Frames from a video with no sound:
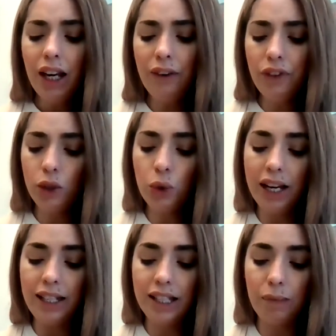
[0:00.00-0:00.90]
If the
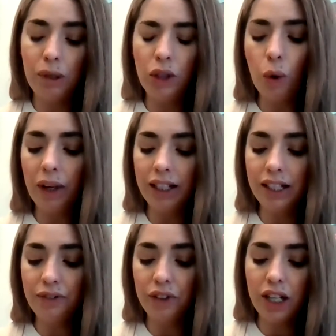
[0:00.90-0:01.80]
trains had been going in
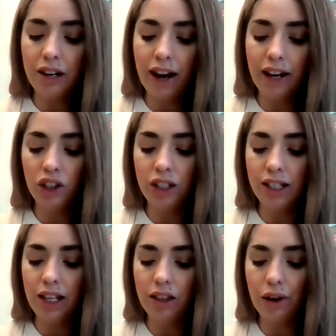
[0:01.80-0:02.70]
different directions,
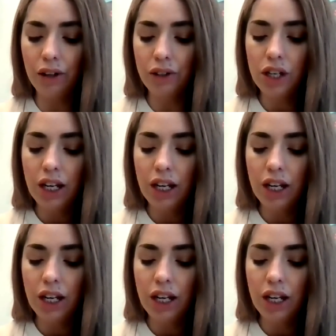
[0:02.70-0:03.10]
he thought,